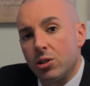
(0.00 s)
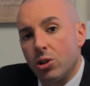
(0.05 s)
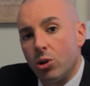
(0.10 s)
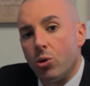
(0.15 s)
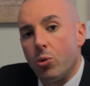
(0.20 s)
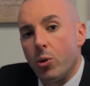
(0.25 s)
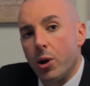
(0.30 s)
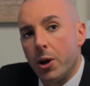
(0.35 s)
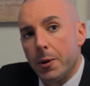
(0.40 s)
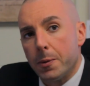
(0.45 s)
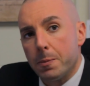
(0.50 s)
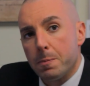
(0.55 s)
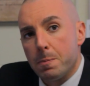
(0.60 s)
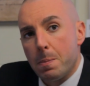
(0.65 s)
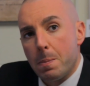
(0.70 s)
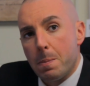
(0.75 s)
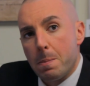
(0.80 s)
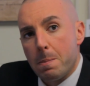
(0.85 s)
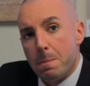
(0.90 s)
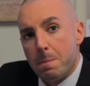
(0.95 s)
go away.
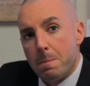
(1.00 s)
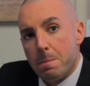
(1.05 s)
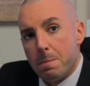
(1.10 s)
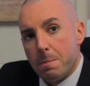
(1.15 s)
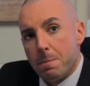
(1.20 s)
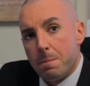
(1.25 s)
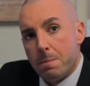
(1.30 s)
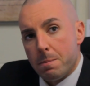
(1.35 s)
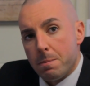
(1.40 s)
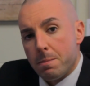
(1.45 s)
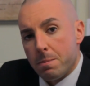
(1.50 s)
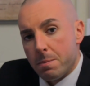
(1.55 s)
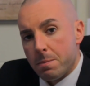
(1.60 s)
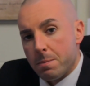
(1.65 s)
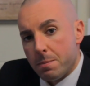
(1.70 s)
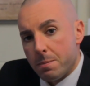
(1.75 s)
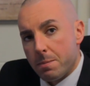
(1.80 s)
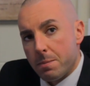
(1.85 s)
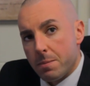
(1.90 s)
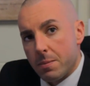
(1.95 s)
All right,
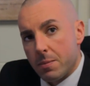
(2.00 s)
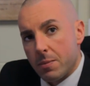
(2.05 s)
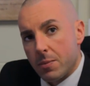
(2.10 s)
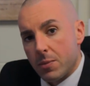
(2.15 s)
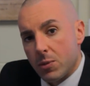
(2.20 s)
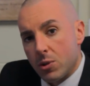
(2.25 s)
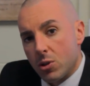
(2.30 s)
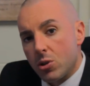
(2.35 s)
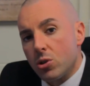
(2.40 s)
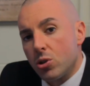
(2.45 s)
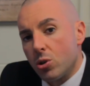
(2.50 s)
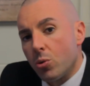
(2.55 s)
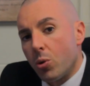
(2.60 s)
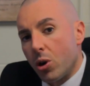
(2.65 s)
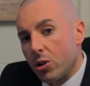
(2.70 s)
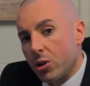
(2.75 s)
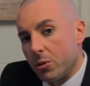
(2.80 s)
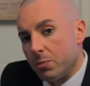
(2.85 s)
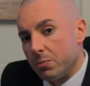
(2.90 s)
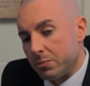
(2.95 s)
thank you, Mr. Duffy. You're
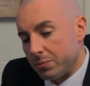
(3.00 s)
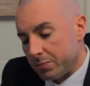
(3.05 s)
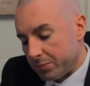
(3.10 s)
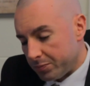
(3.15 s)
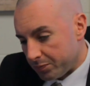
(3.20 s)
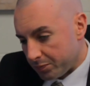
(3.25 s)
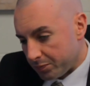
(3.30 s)
welcome.